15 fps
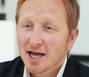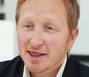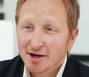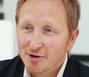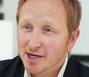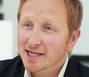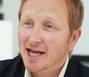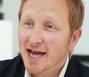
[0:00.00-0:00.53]

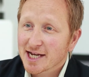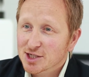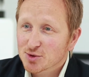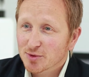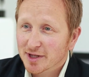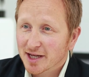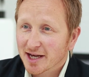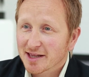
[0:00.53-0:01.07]
They're engaged
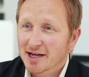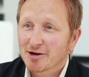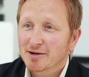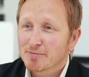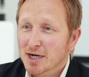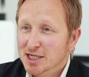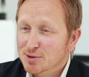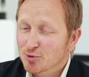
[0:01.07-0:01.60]
with it. They're
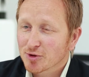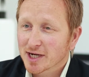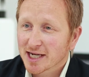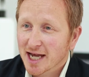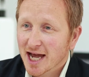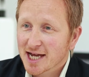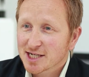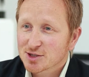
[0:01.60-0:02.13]
much more
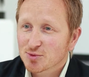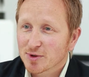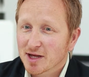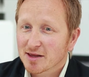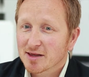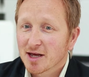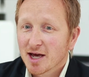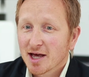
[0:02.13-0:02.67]
engaged
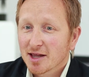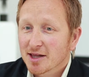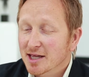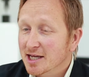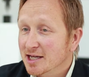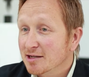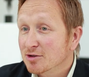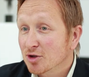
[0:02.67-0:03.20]
with
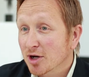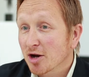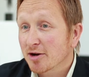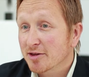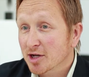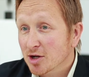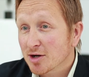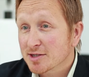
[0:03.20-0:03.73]
not only
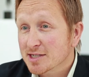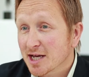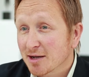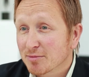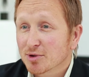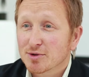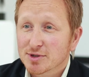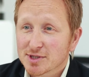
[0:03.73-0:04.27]
the
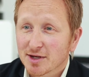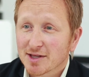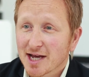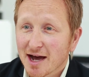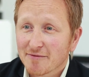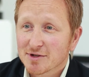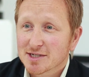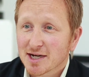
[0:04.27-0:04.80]
content but also the
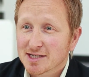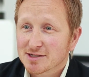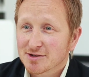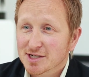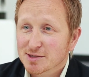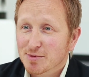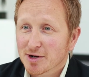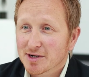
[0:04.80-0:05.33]
advertiser
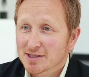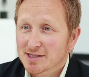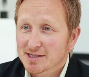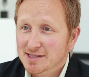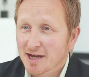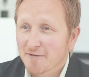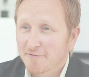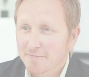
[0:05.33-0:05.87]
experience
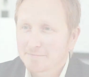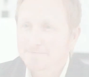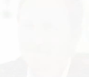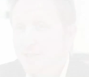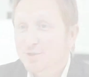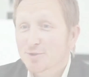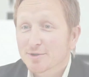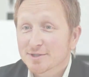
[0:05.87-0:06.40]
itself.
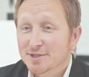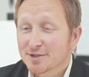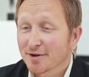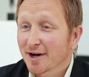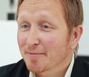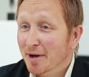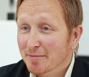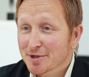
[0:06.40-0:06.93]
We talk to
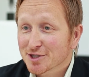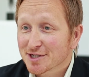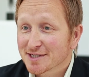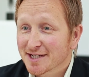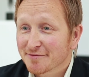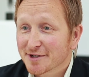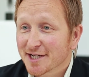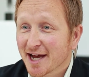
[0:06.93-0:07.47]
our publishers
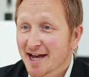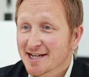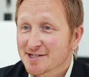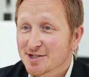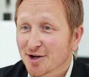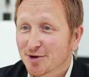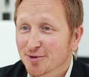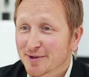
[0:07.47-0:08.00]
every day,
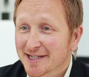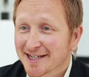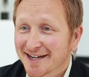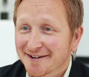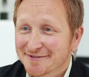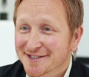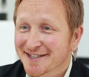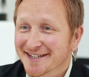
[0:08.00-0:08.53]
so we
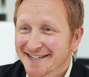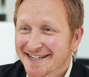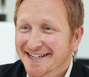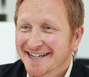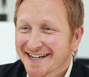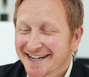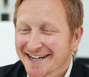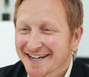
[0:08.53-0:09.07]
have to
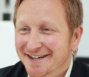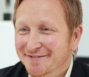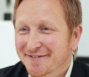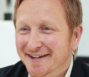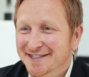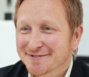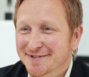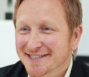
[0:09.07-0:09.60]

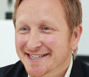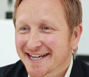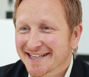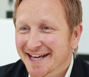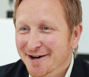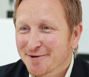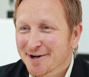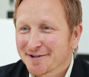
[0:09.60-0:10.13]
effectively take
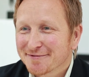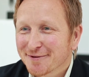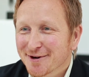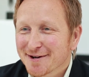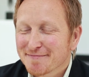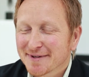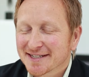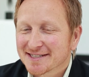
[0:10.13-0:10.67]
their word for
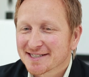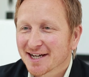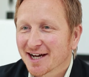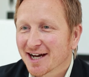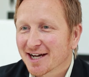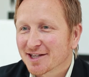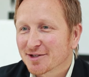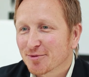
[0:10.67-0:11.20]
it. But
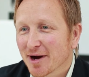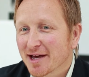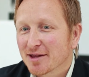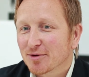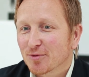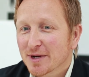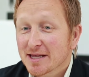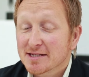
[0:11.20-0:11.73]
the way
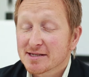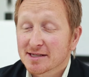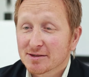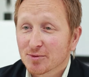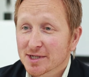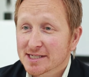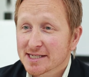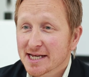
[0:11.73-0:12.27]
that
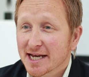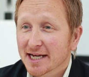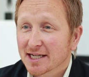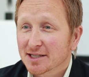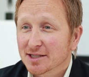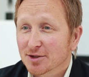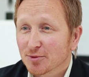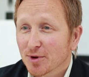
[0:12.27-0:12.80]
we're
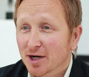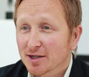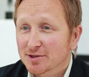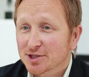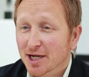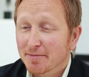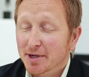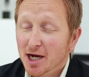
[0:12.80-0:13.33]
seeing the world
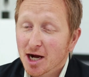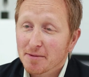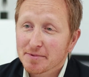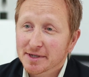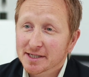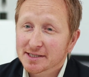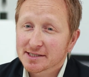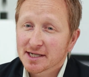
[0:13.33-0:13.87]
shaping up
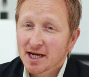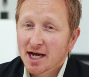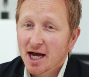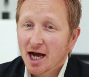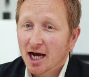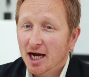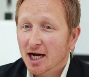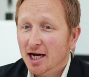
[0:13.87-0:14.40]
is
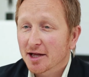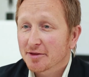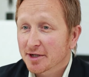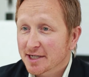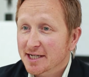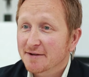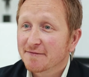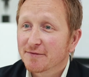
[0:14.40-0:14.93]
the
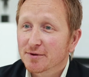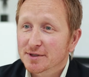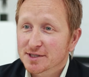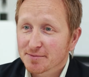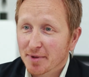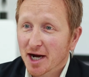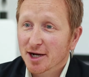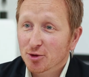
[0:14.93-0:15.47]
need to
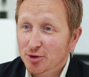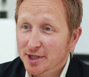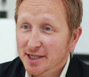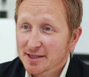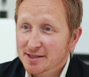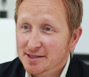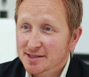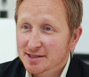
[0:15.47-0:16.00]
buy
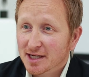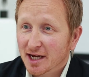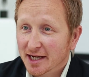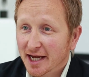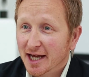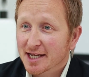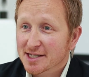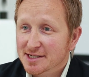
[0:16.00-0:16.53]
audience
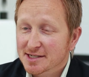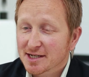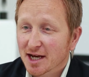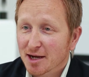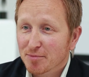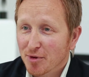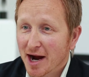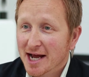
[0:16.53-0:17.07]
against
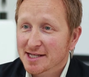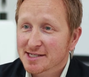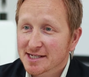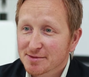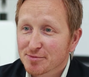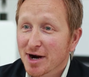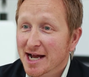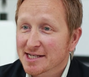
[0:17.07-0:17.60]
brands
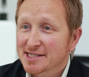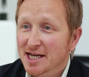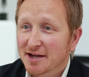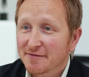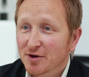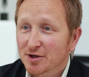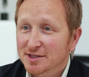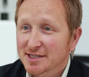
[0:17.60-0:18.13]
in
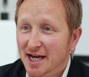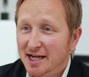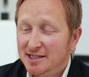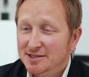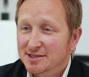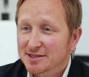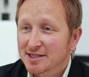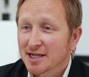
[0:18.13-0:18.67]
brand-safe
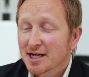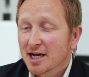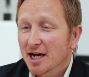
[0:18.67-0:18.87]
contexts.